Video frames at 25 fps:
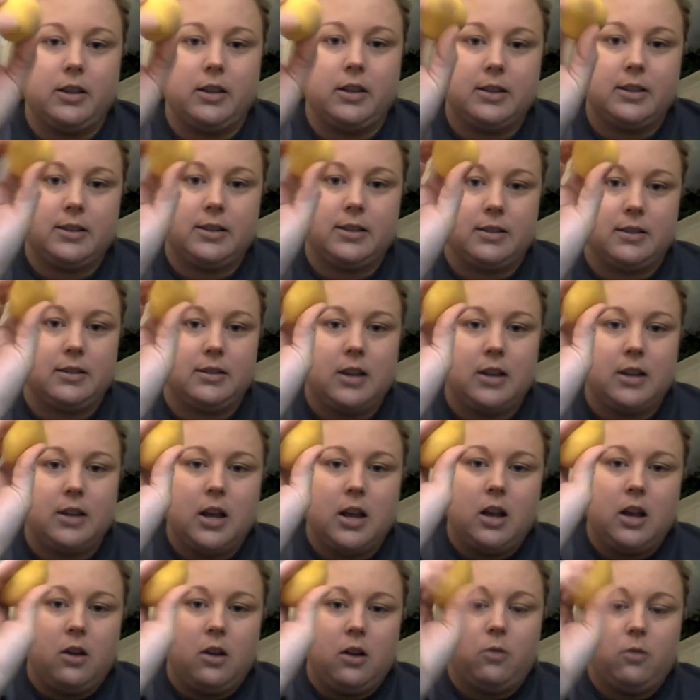This is
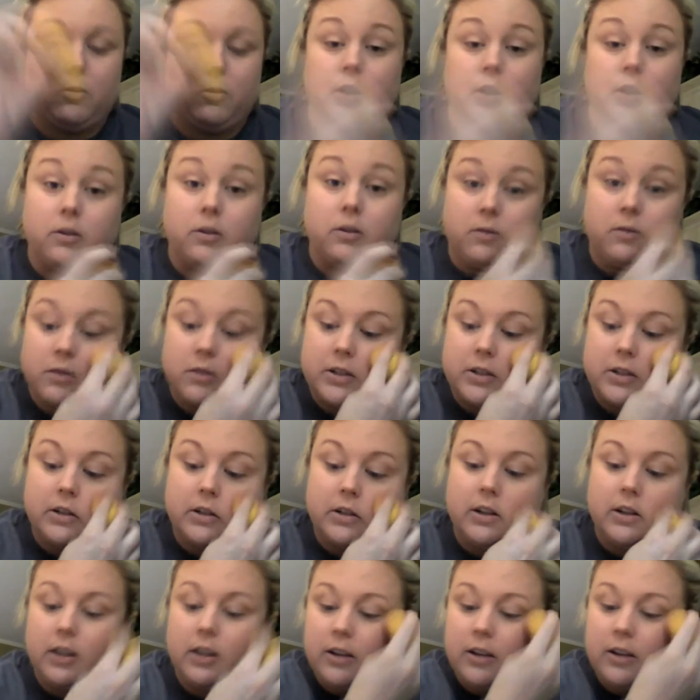wonderful too.
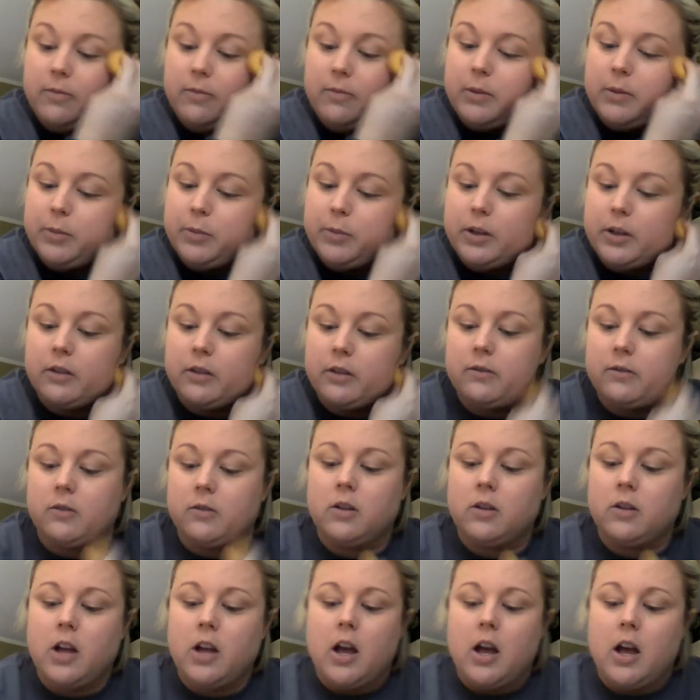I love my
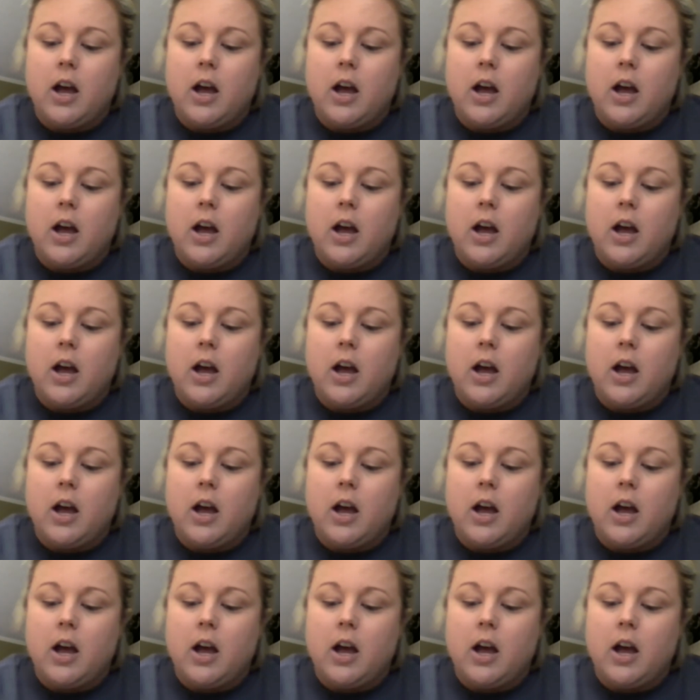Blenderful.